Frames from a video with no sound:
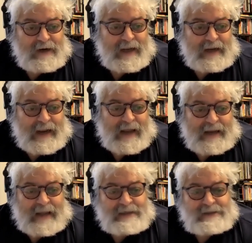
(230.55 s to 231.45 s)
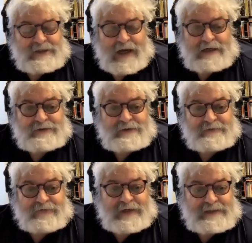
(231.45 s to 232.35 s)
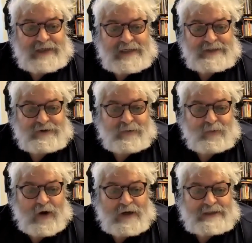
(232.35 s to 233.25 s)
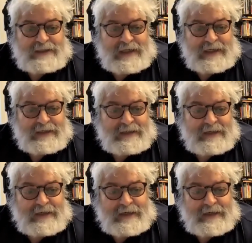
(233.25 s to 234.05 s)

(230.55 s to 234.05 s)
At his doctoral defense, I sort of walked in